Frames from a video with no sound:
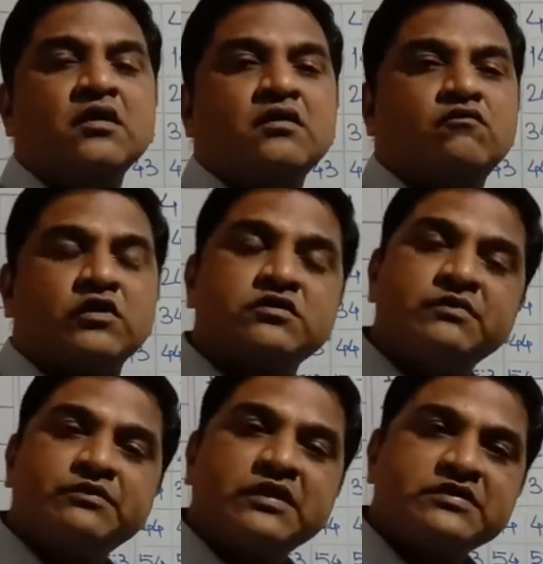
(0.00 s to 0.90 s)
What is
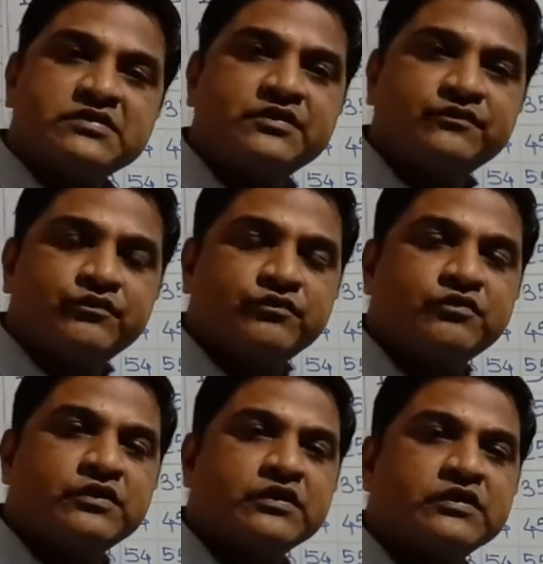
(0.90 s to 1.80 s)
meant by sieve?
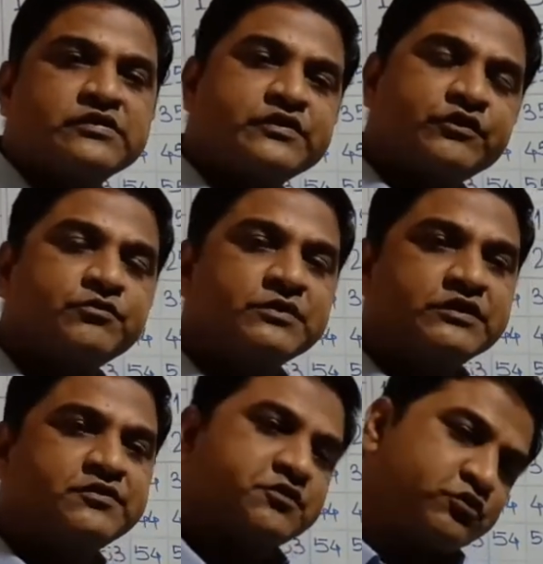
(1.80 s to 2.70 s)
Sieve
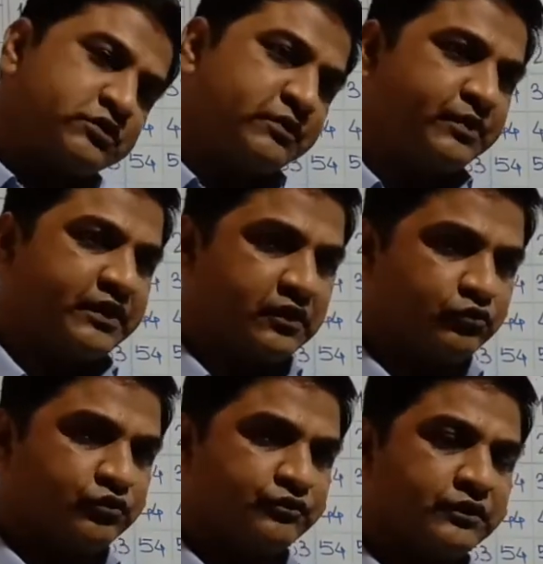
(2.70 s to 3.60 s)
means to separate out,
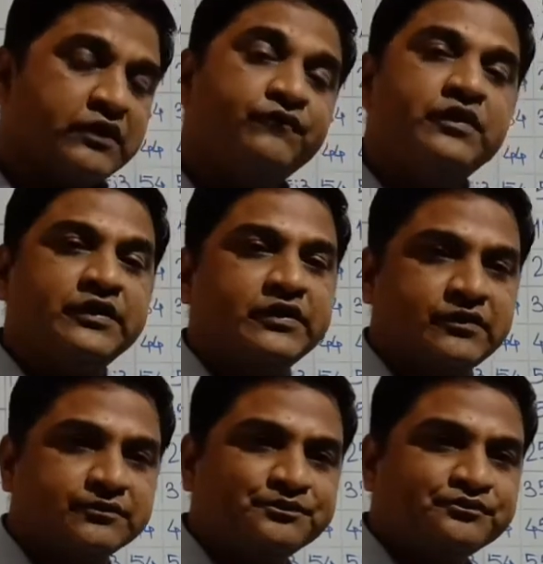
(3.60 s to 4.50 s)
a filter.
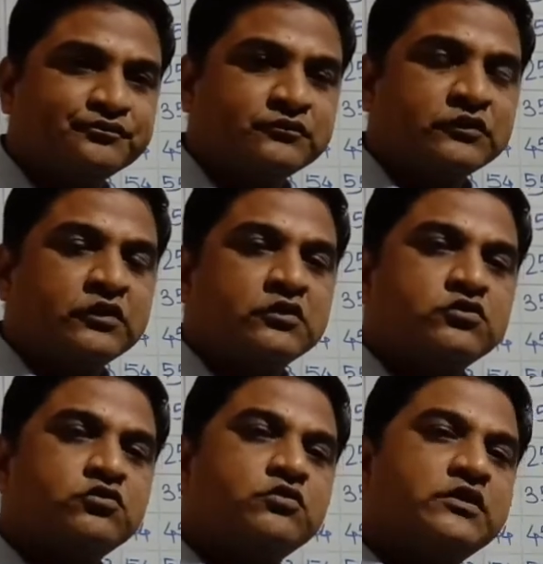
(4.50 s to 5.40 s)

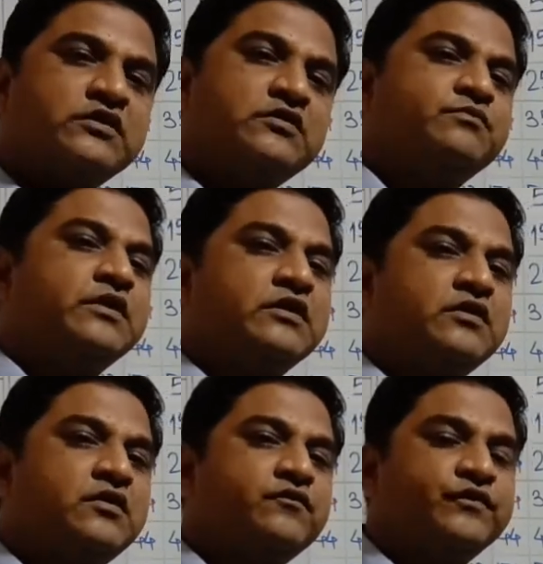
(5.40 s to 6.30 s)
So in this
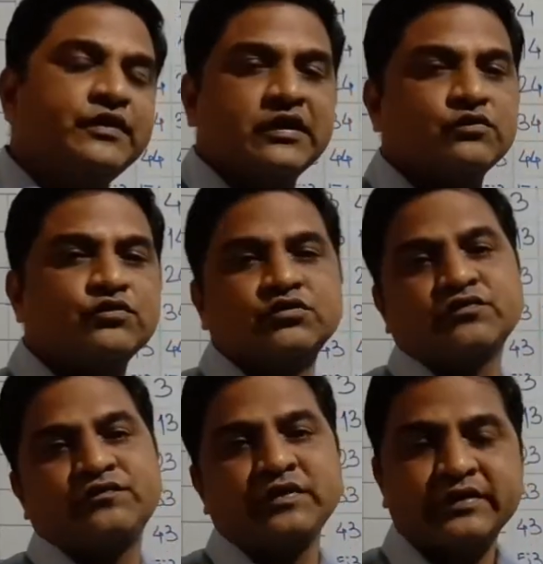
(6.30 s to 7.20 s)
method, we are going to
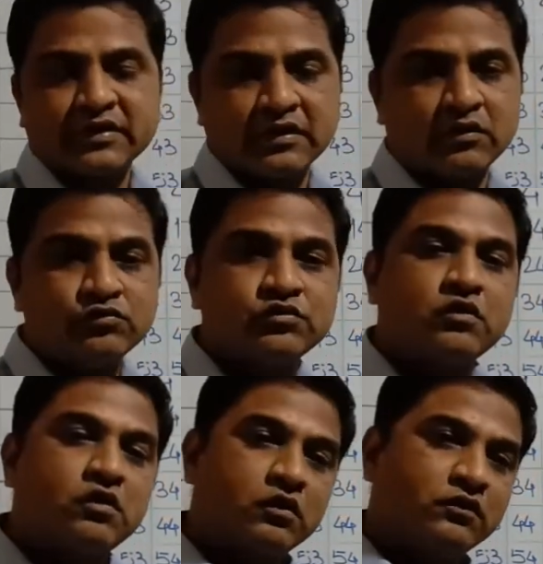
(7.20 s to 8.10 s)
filter out
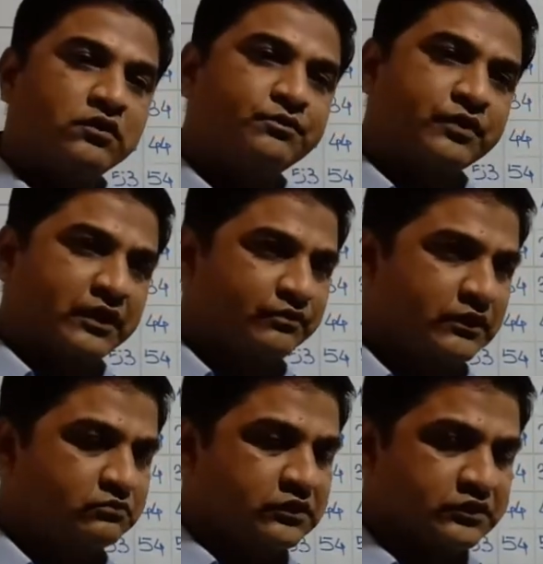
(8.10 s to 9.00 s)
all the prime
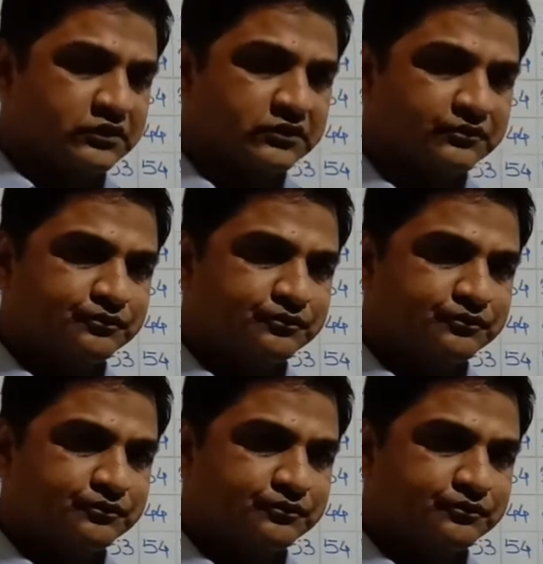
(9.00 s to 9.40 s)
numbers.